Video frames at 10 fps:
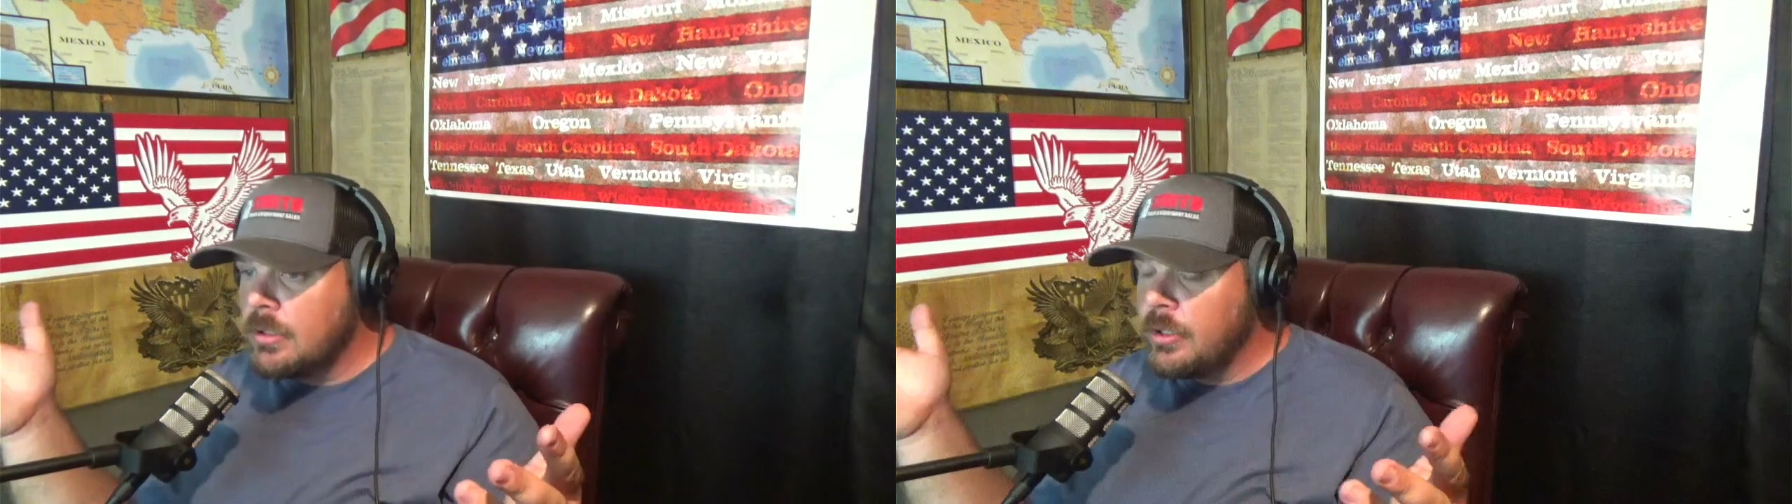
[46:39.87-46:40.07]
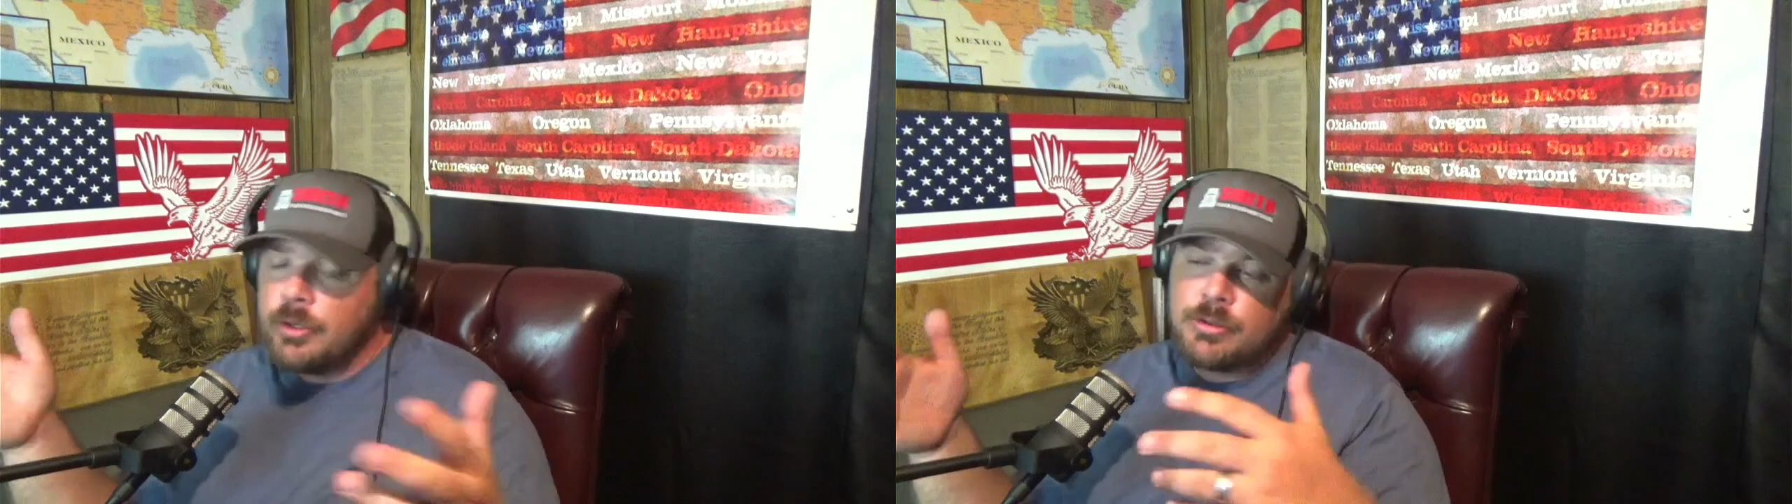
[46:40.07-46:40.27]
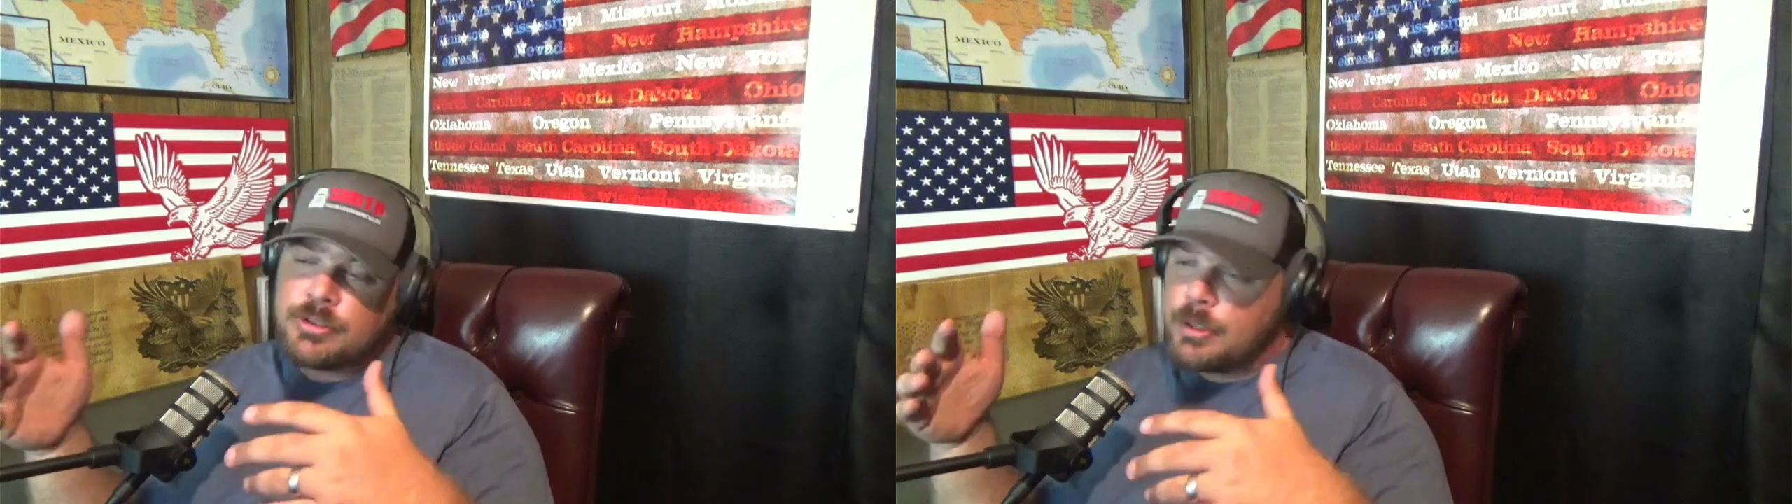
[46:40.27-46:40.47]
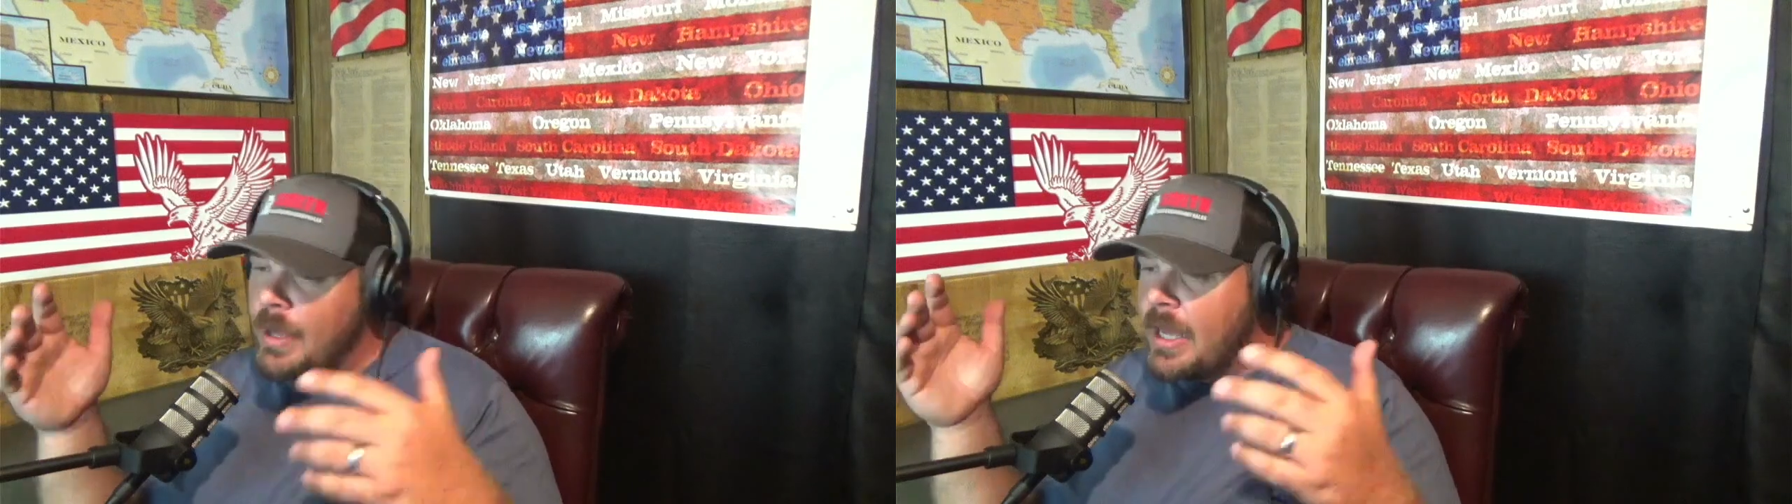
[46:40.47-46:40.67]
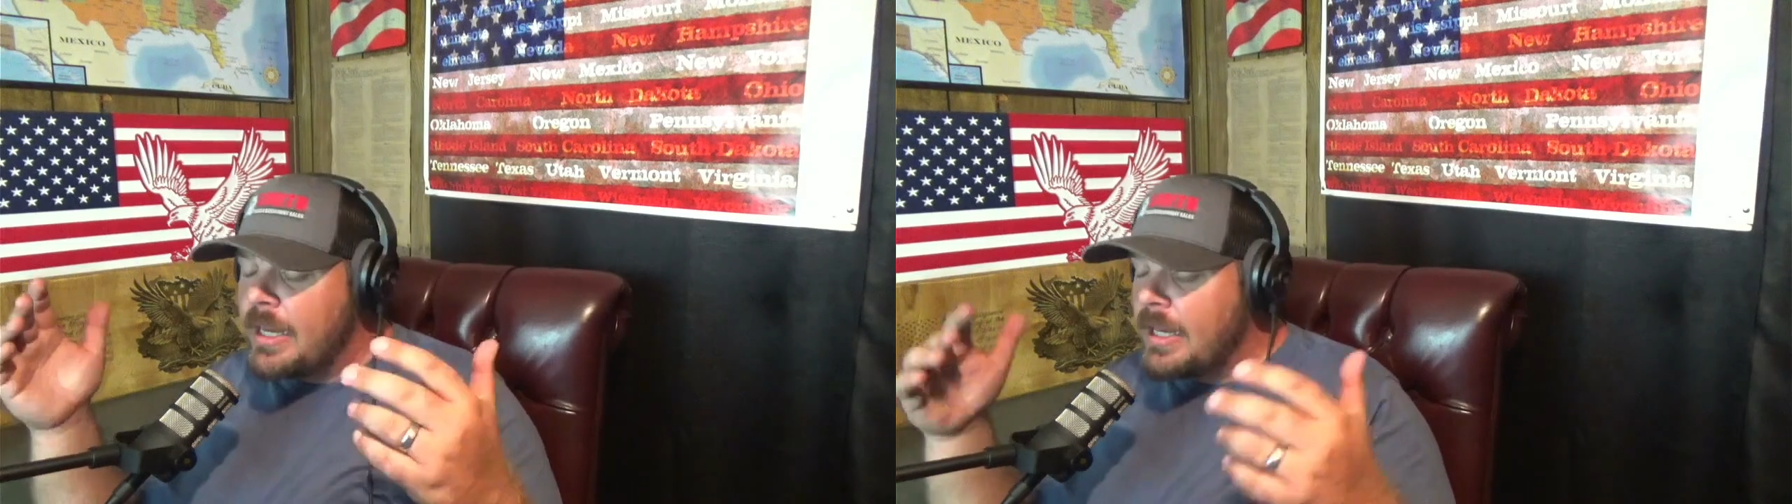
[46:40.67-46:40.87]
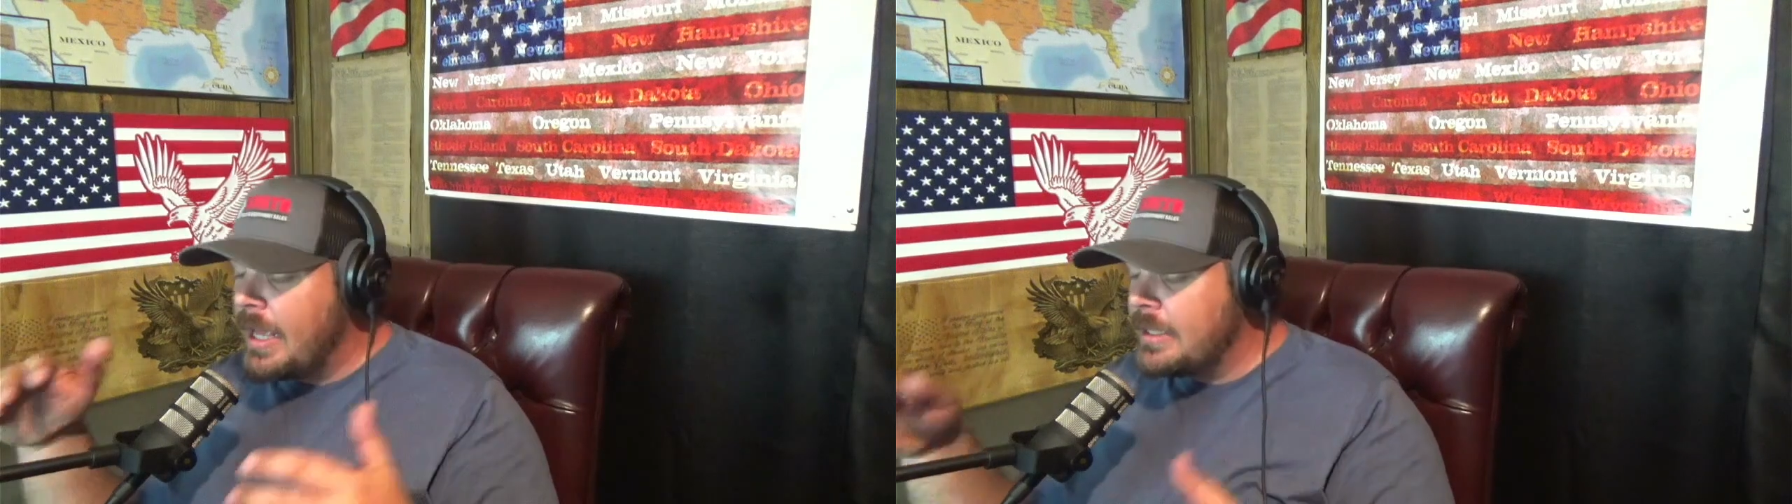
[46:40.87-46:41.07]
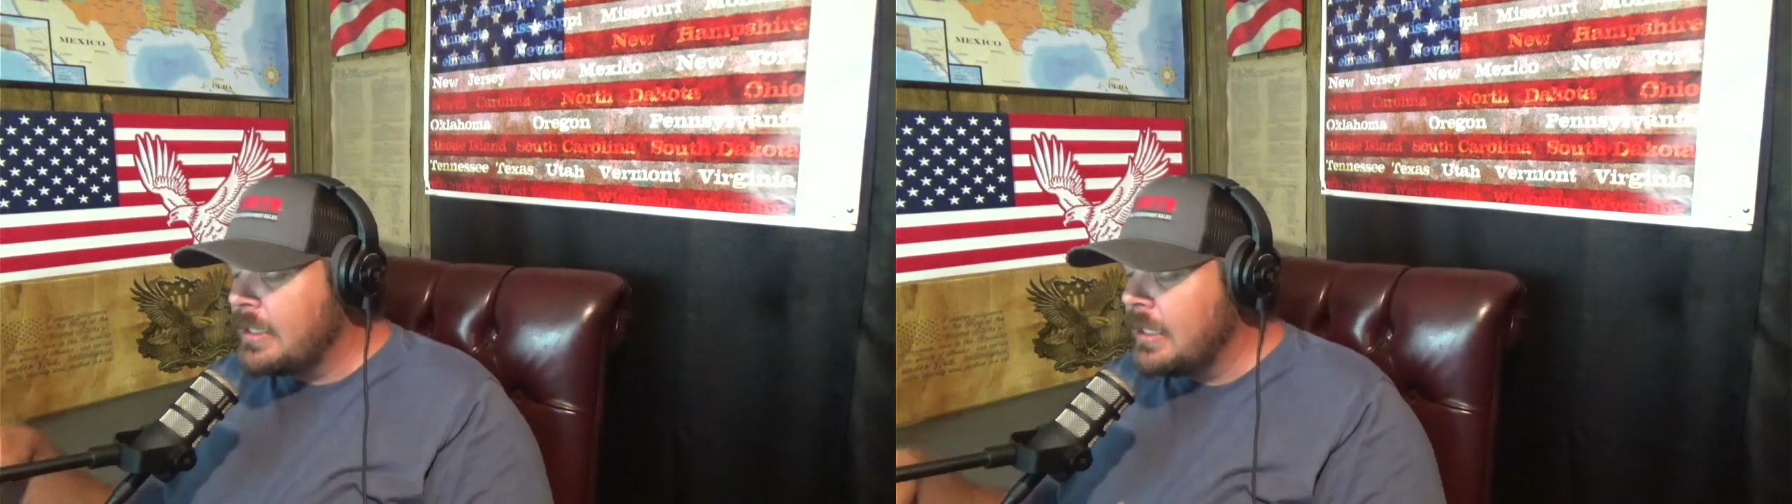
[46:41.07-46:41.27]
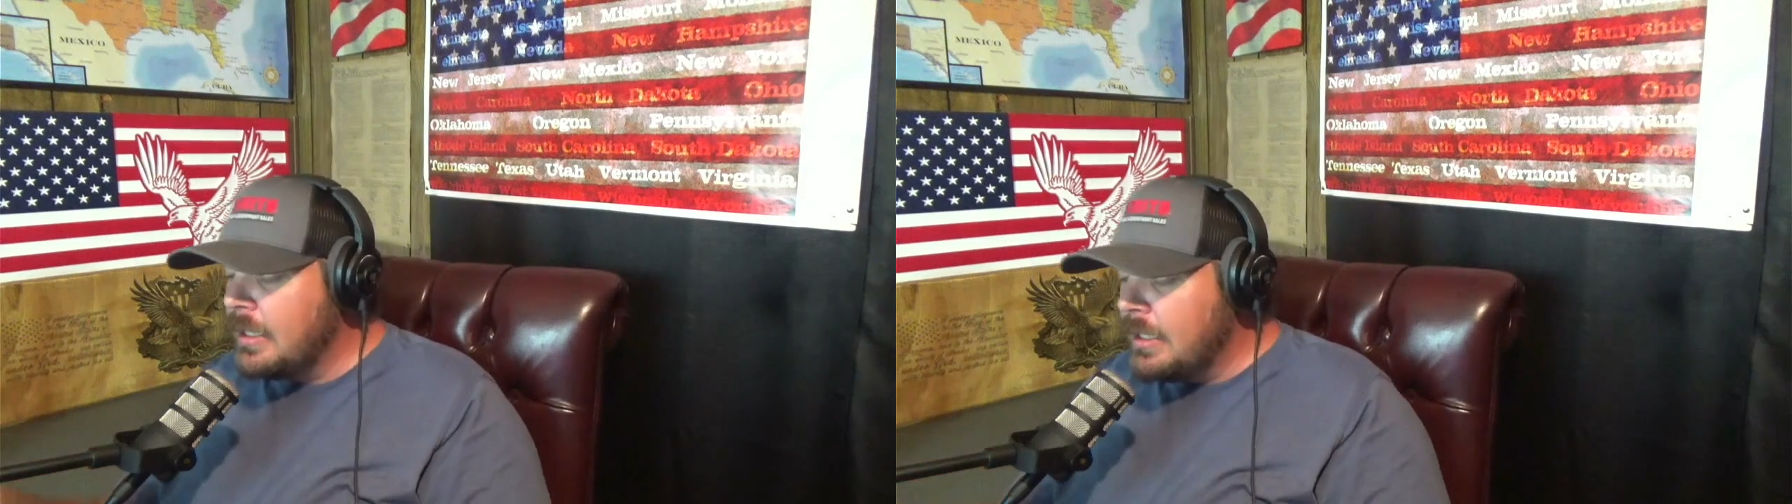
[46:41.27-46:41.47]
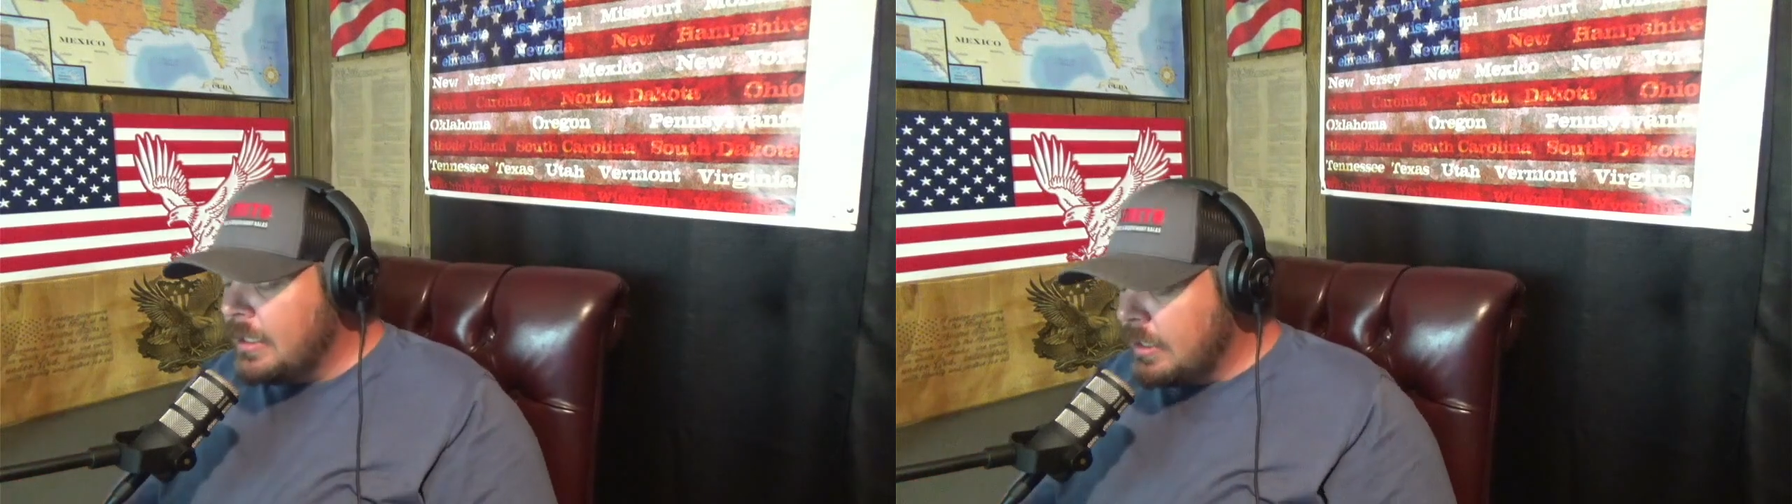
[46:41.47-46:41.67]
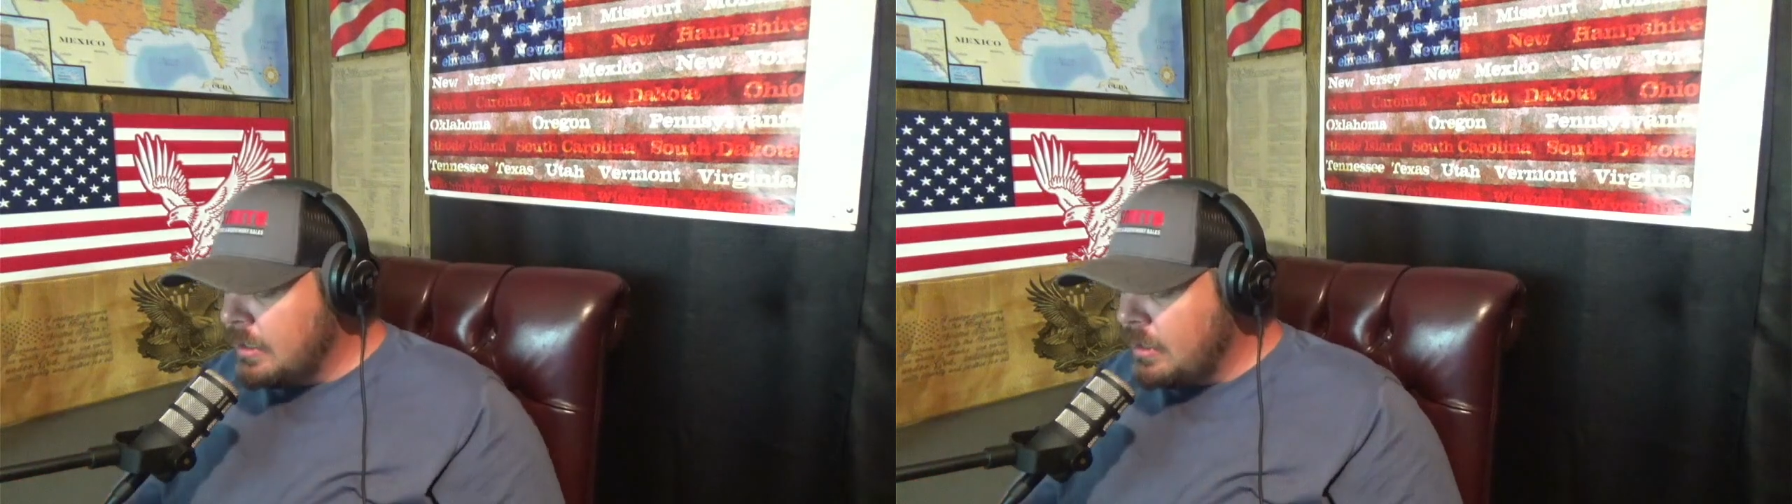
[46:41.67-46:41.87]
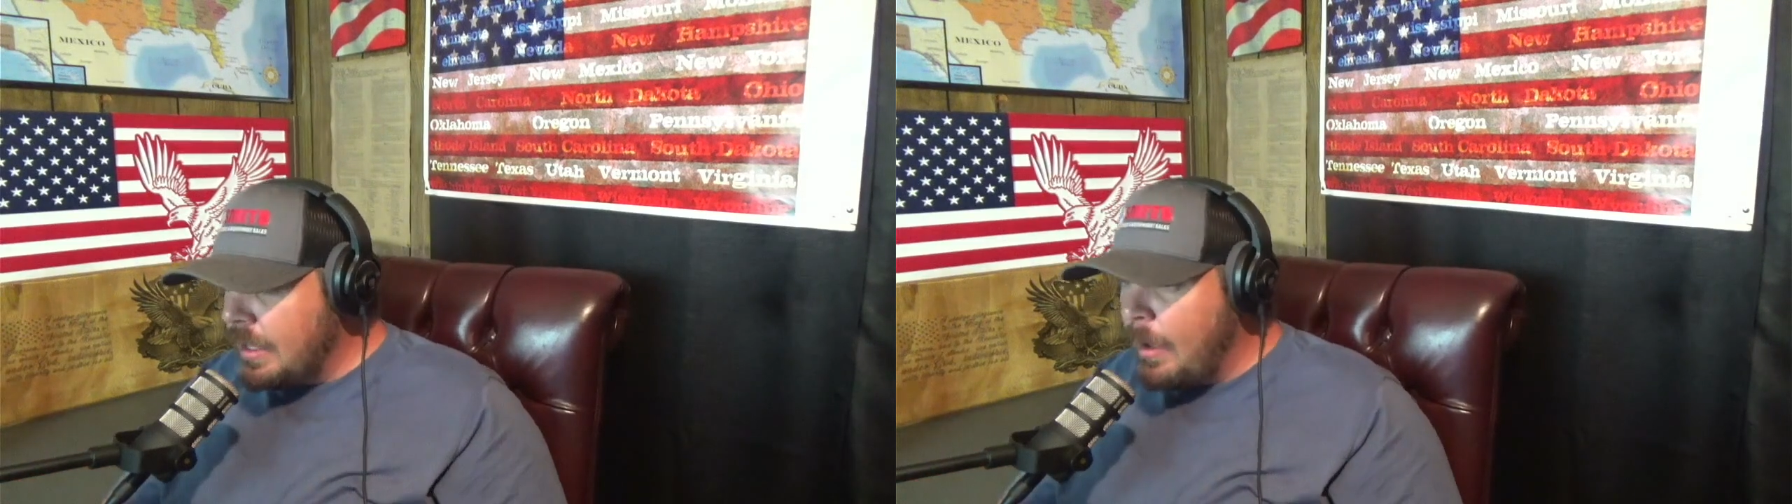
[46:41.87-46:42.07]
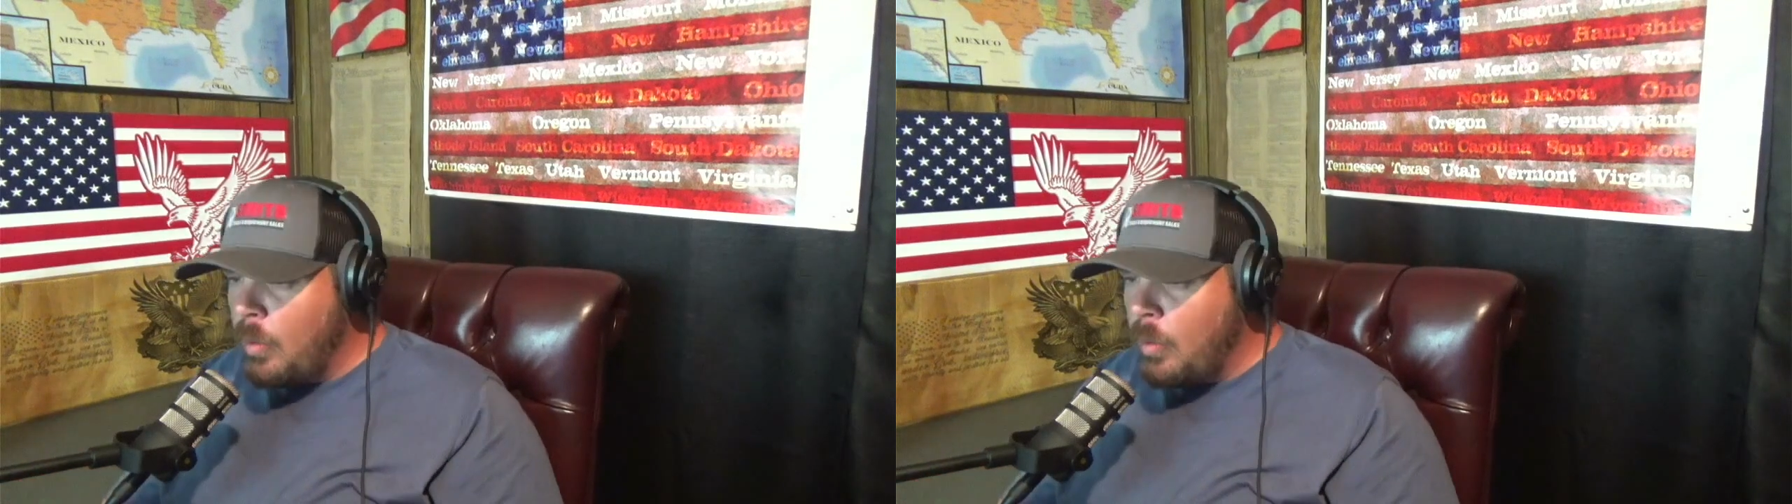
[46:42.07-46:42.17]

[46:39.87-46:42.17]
You know, somebody that